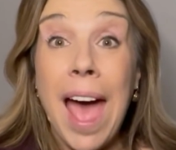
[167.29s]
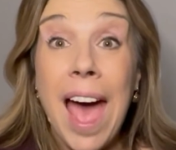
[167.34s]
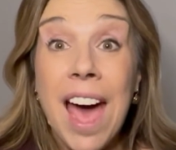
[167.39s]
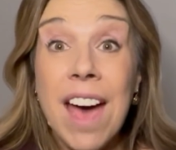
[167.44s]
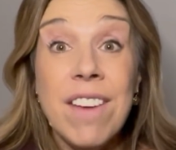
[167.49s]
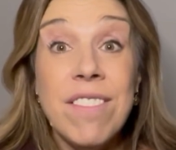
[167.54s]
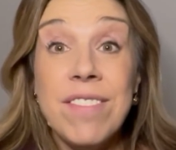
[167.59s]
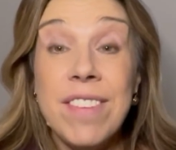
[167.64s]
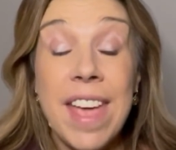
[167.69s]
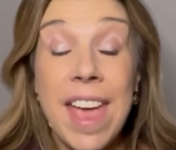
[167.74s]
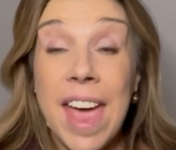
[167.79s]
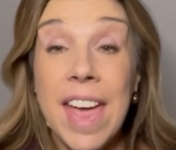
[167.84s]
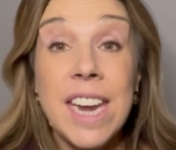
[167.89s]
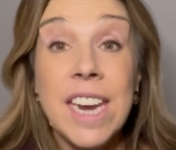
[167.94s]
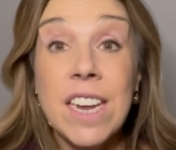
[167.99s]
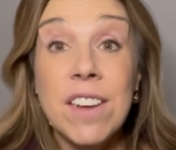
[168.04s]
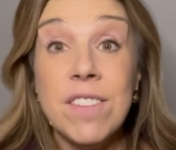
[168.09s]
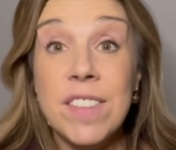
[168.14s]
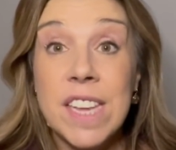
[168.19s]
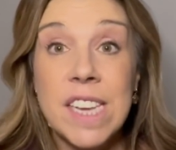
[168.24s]
Have
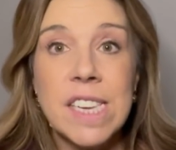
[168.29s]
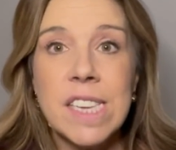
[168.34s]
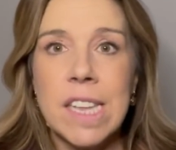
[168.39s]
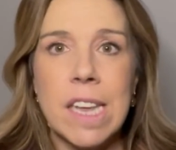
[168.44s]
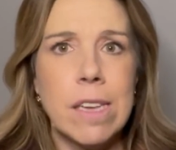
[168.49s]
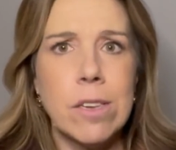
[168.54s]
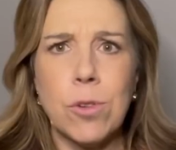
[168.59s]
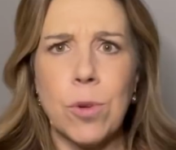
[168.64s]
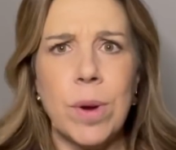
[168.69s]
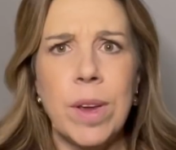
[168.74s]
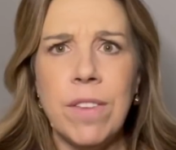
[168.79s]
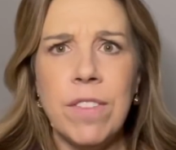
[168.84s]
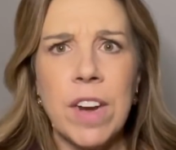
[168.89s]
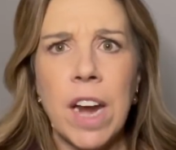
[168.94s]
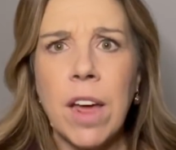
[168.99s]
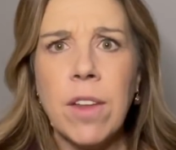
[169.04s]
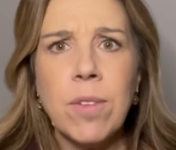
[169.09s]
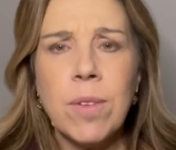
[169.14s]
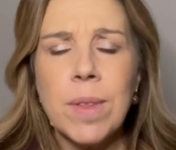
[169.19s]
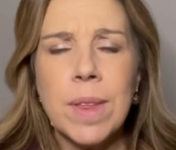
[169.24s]
any of these things or even
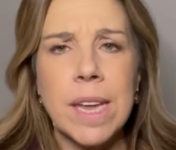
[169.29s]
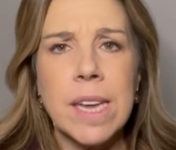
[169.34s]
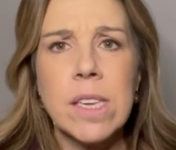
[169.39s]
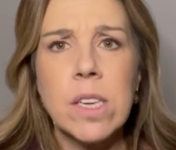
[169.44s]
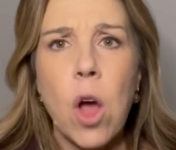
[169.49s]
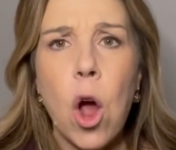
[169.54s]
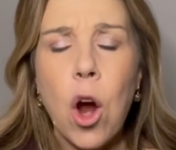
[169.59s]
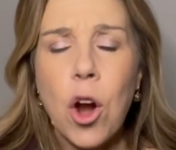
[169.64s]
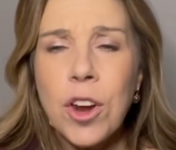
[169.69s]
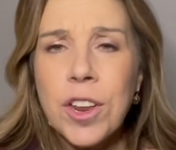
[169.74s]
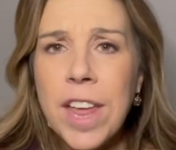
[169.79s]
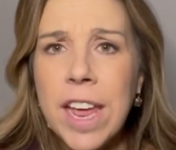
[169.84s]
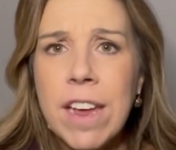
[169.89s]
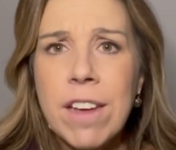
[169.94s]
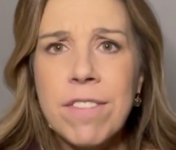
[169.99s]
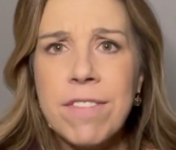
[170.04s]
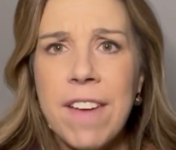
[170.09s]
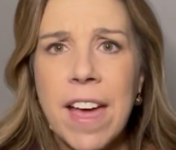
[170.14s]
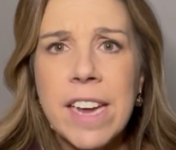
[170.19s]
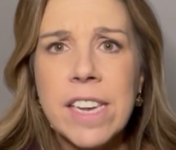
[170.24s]
other things, are they
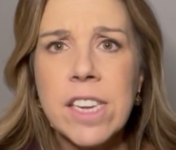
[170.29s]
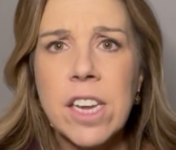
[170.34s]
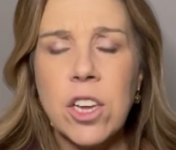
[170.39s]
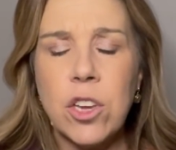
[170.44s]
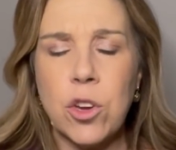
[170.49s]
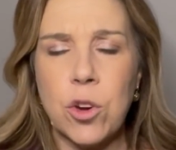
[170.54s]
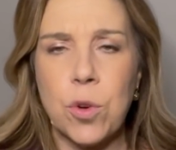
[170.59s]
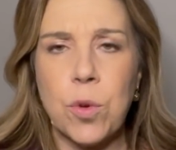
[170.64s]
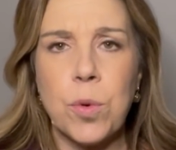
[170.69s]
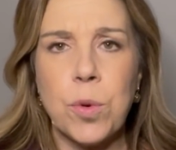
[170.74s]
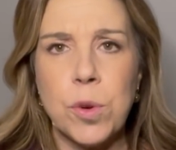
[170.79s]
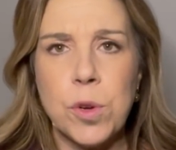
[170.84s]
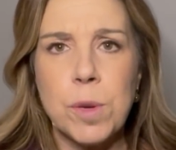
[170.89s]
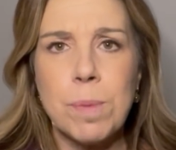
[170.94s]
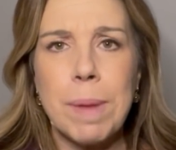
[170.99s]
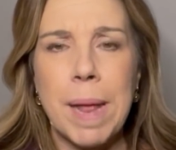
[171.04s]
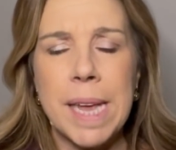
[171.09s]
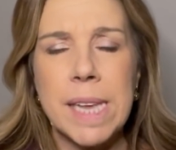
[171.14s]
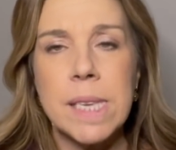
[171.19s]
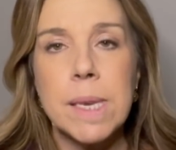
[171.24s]
affecting your cruise
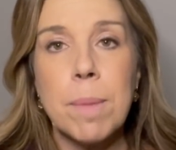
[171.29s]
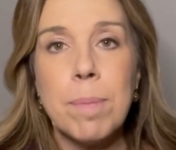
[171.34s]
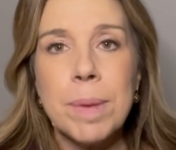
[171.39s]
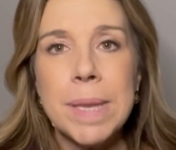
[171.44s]
plans?